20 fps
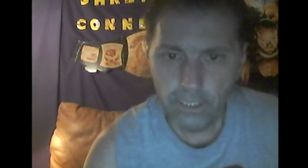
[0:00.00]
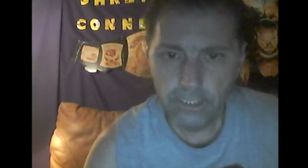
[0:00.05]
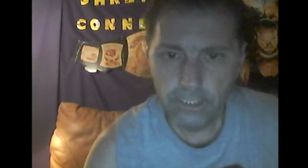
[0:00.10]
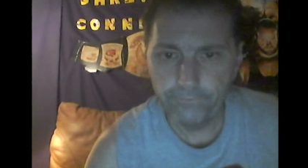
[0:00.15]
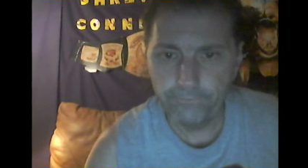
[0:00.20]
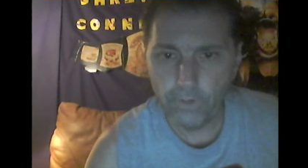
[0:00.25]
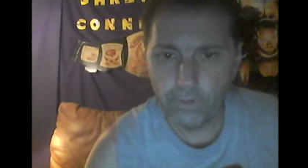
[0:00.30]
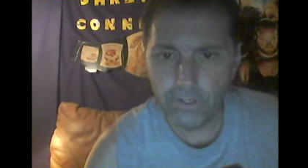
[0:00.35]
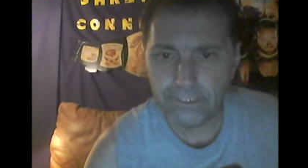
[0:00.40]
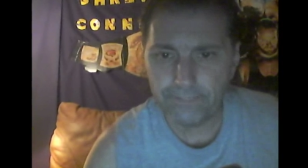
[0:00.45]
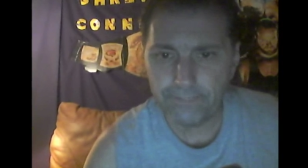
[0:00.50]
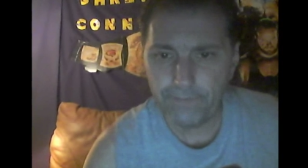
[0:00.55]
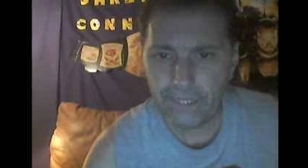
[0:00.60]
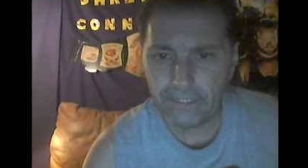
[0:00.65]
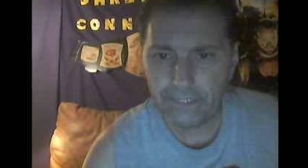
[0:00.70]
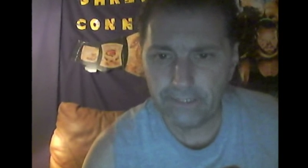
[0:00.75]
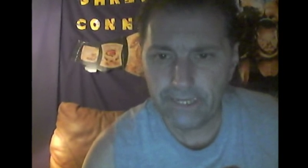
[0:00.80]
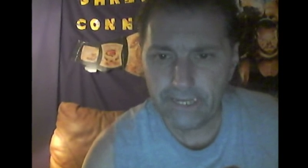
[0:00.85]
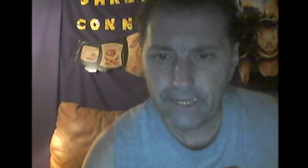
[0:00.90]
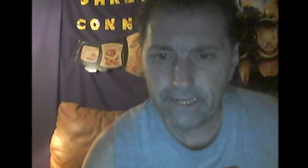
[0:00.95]
The voice
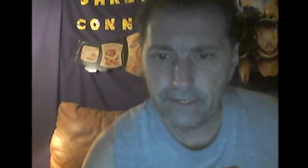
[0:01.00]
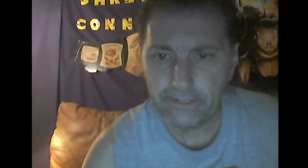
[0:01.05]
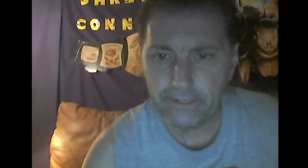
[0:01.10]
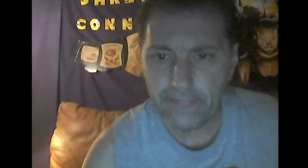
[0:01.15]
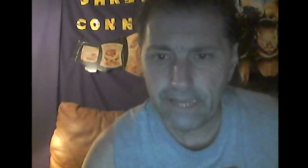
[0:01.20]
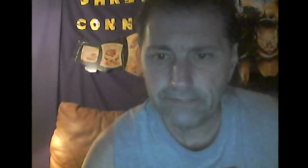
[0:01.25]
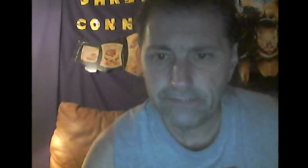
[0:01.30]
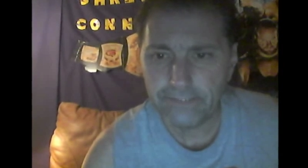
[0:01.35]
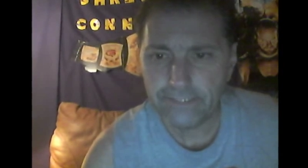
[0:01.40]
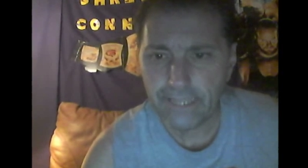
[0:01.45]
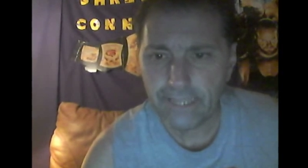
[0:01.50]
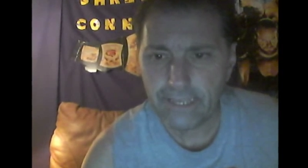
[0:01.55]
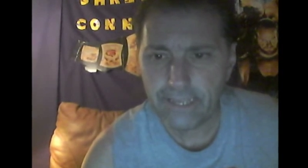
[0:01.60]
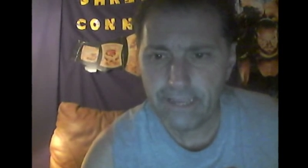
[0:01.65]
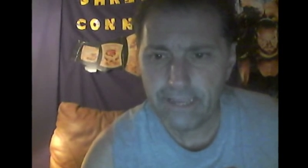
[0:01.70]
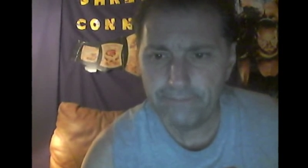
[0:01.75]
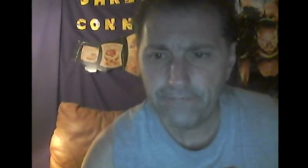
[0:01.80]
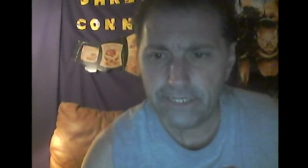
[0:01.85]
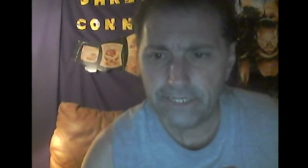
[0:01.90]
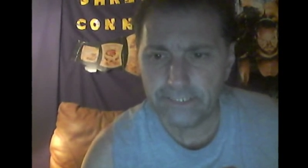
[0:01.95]
immediately announces that
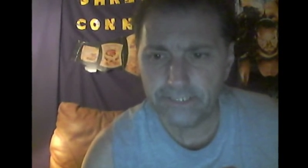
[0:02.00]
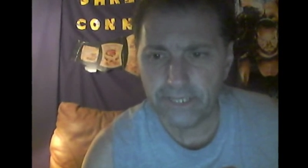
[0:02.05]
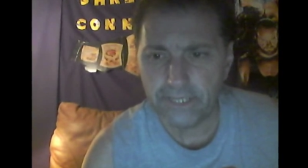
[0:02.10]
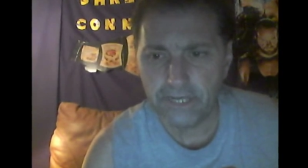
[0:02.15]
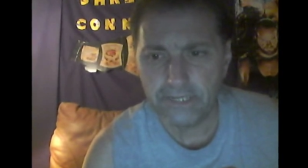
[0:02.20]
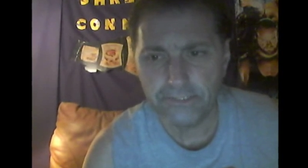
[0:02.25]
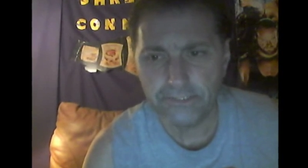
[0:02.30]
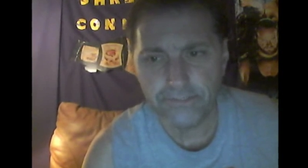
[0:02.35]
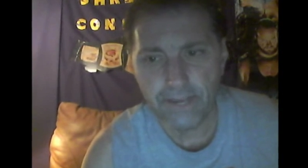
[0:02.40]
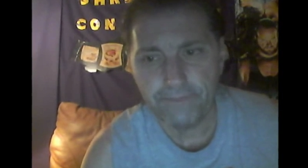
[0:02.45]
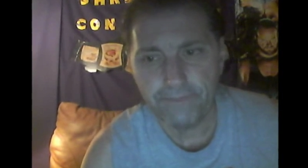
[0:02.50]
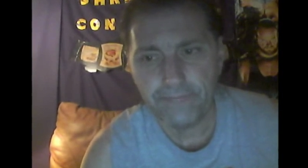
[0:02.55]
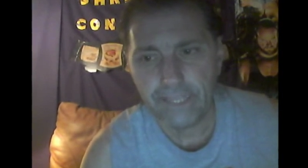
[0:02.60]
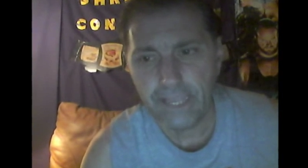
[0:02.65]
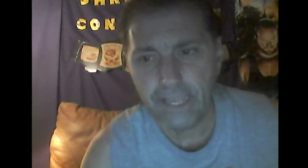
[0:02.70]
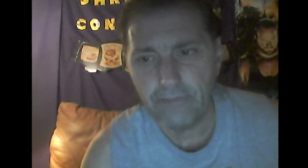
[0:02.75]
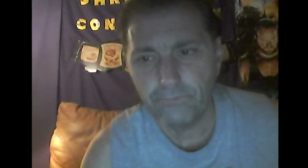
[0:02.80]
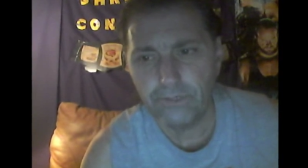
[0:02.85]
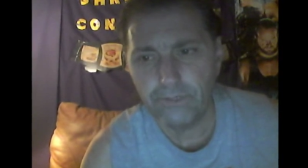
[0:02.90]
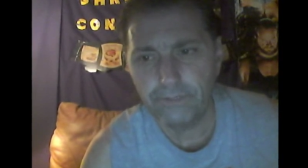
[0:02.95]
Eva is stuck in traffic
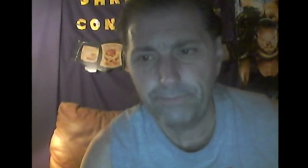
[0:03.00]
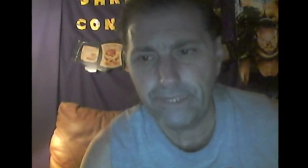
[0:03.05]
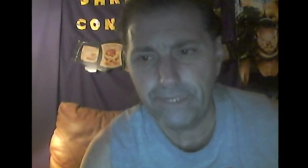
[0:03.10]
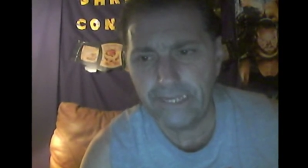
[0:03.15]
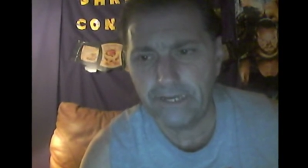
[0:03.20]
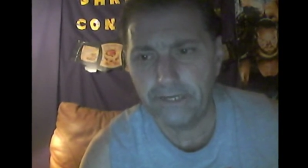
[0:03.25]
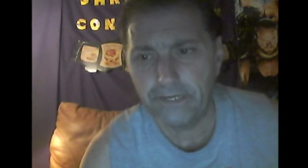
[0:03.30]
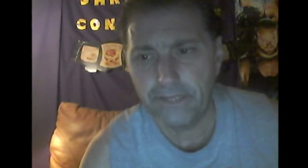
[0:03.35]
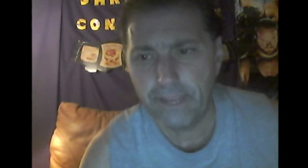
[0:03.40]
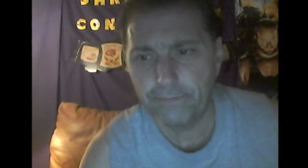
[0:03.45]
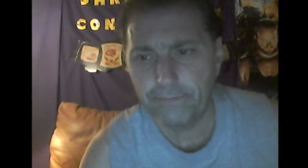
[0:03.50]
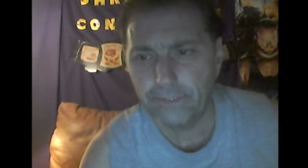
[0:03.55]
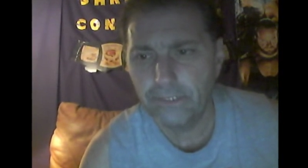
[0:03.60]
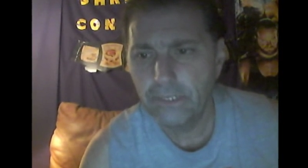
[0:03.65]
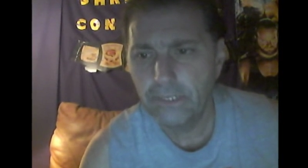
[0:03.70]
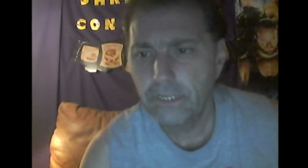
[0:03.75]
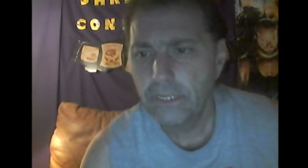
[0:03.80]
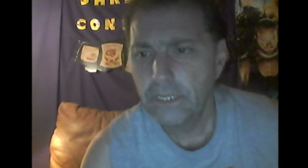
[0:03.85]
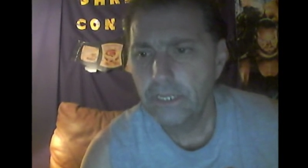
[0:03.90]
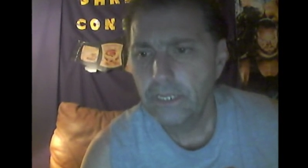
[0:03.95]
and will be
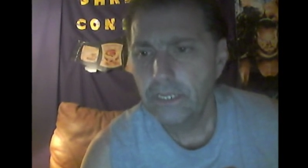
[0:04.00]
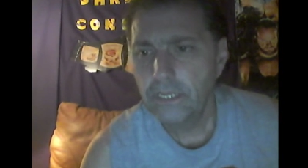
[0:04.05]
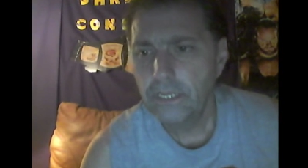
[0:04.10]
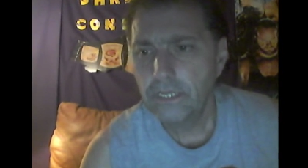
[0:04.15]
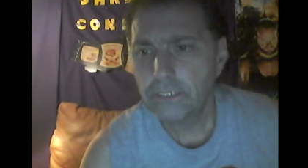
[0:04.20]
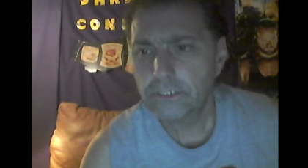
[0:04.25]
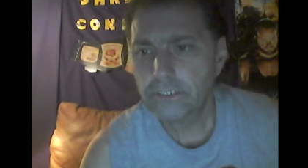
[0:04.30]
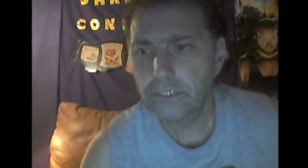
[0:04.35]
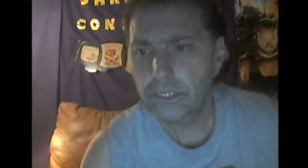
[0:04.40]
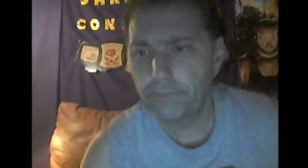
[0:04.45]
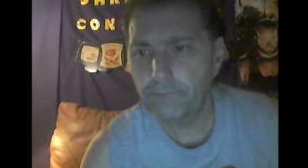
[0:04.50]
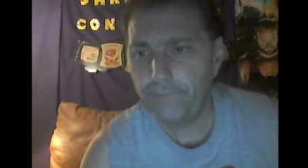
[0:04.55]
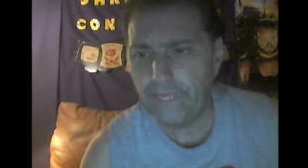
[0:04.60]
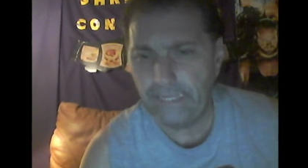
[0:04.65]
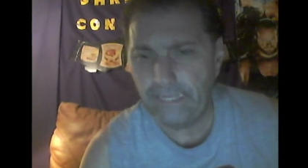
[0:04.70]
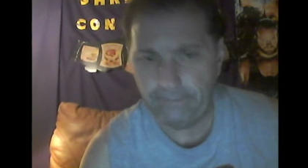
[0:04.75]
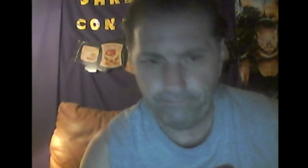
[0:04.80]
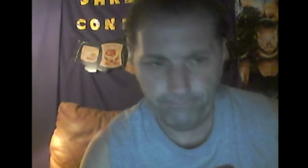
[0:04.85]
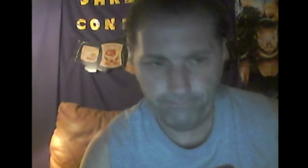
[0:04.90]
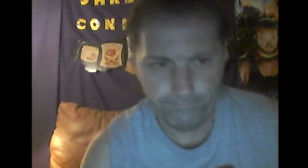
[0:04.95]
unable to
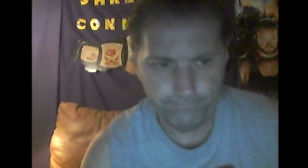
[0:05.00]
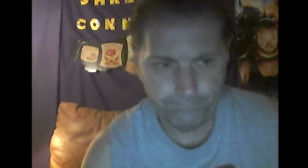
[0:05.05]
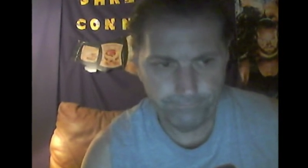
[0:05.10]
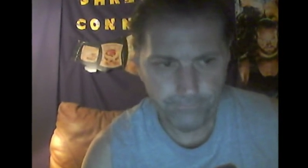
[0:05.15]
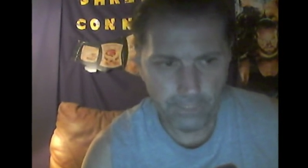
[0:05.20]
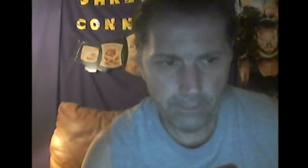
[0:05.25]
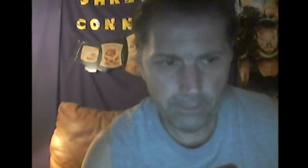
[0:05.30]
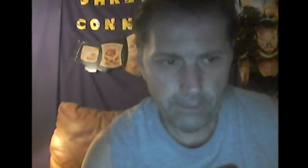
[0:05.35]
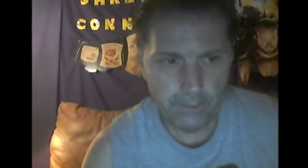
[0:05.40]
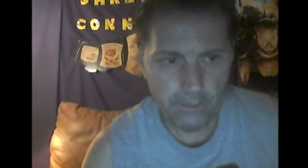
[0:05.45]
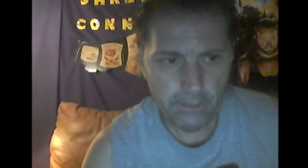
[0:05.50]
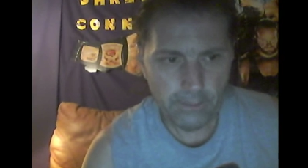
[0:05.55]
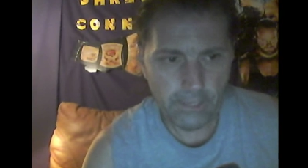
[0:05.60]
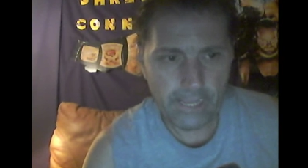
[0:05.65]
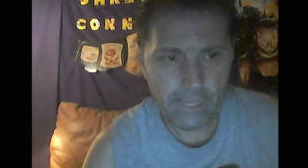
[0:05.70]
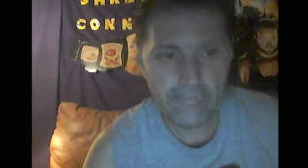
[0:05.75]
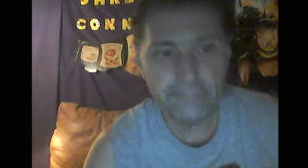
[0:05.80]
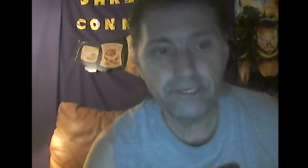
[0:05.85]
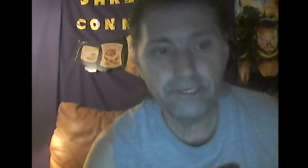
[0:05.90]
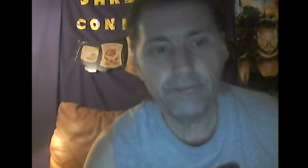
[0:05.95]
compete
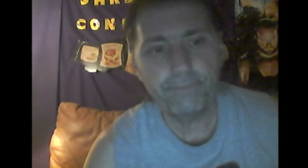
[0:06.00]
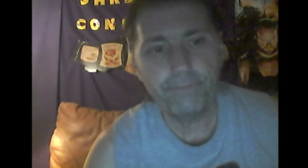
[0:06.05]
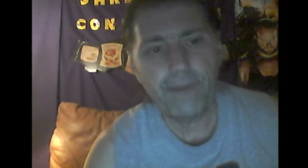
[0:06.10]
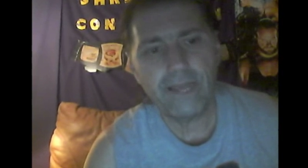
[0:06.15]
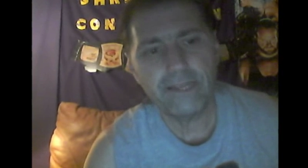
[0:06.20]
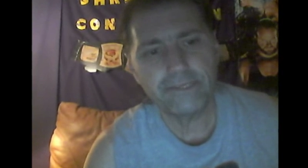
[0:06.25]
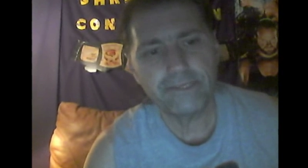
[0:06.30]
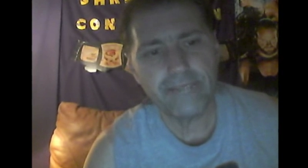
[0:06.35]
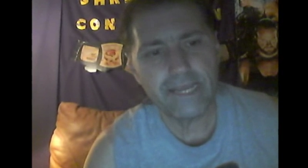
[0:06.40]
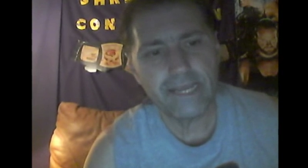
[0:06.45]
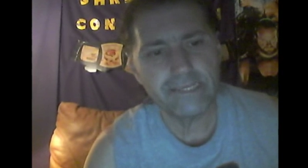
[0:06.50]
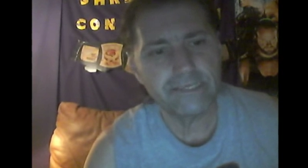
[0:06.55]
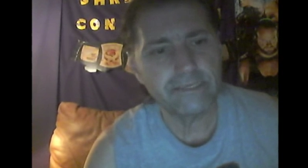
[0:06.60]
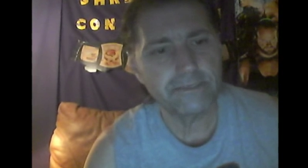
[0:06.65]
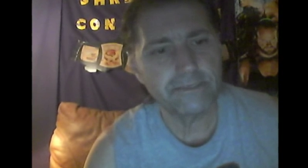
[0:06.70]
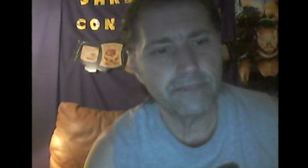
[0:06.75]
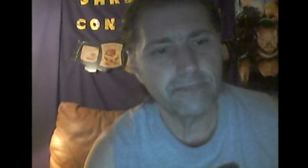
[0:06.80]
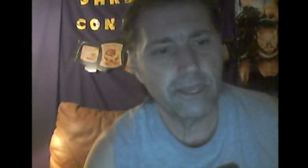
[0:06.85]
and she apologizes.